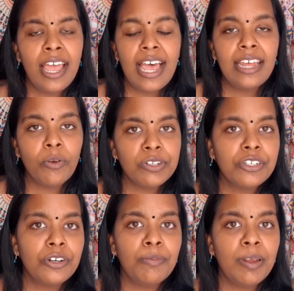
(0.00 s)
And
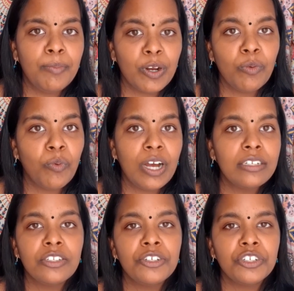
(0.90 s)
also remembering
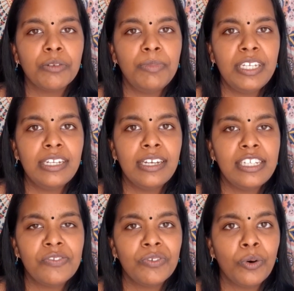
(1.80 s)
what social media
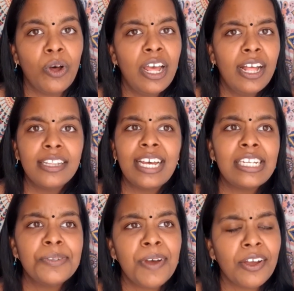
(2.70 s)
is for.
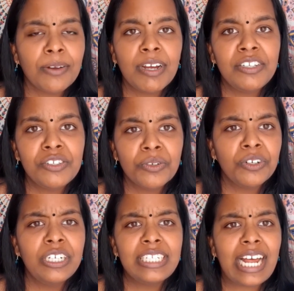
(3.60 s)
That's why on my
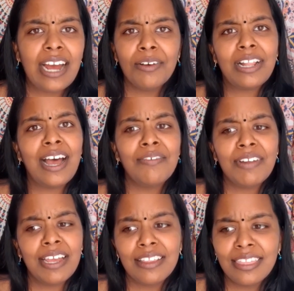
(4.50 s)
stories, I'll have
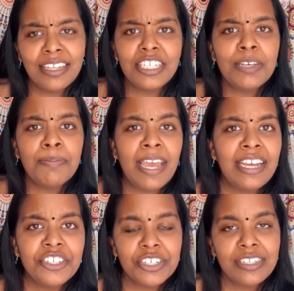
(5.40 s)
like 30
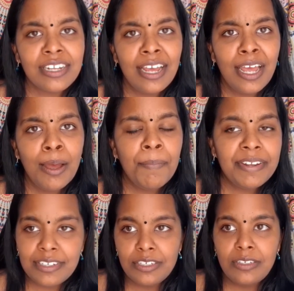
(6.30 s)
pages.
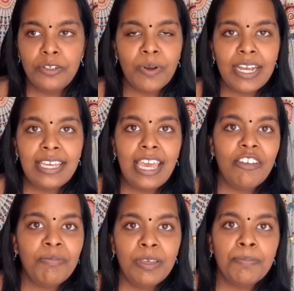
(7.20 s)
But do I care
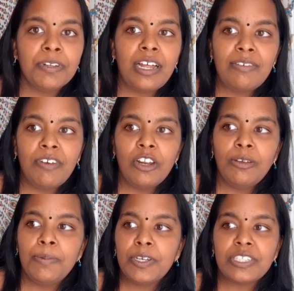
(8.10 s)
if people
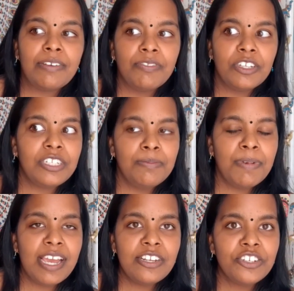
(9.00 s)
unfollow me because I have 30
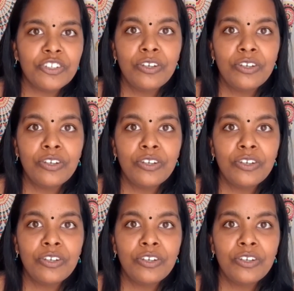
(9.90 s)
pages?